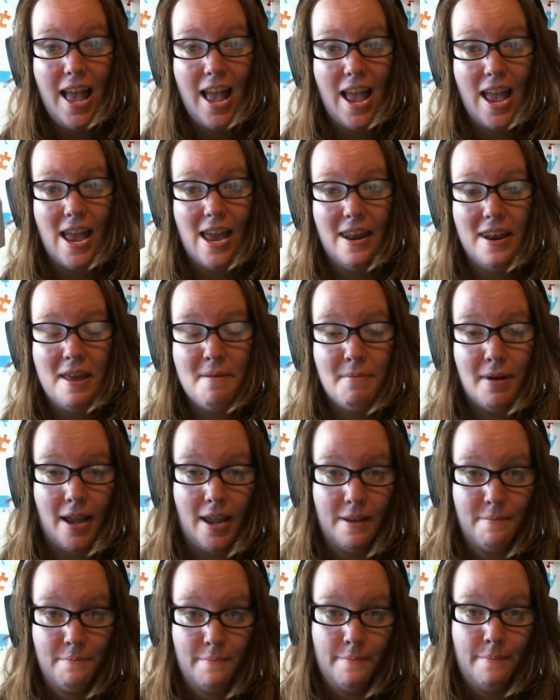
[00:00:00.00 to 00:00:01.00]
and in
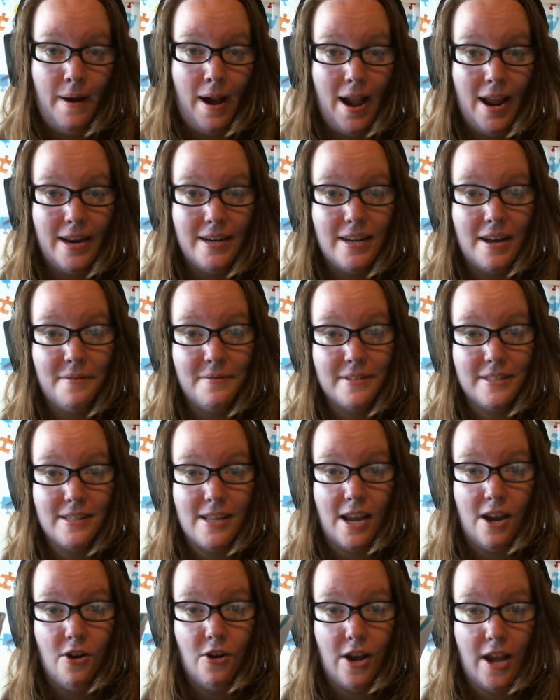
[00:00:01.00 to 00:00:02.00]
my mind I was
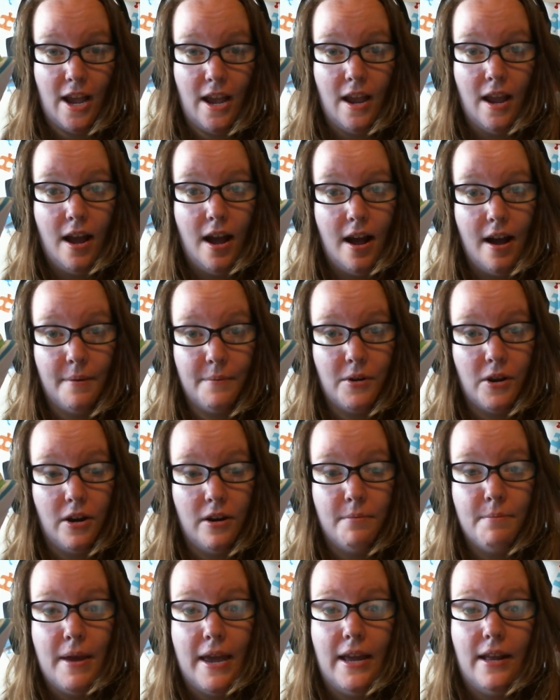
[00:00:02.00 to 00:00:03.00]
like, okay, I'm
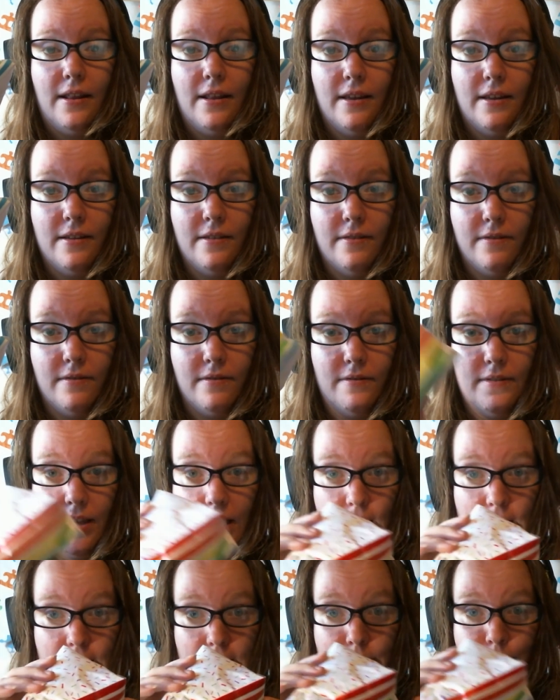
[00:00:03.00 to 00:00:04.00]
gonna make
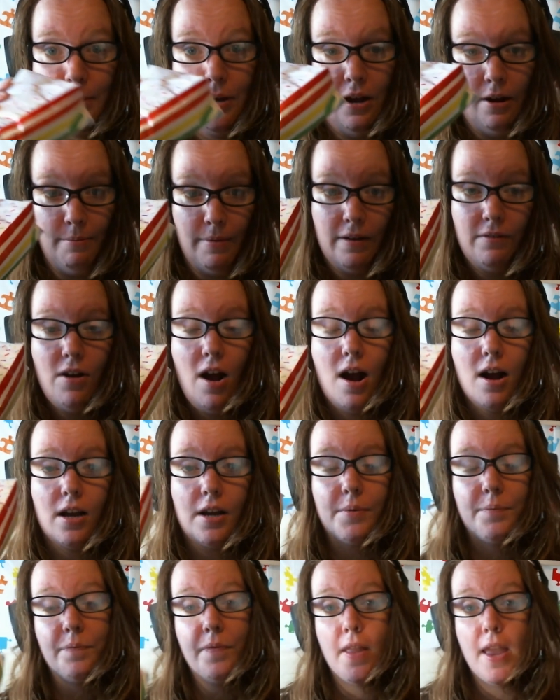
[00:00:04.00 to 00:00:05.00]
this but on my rock.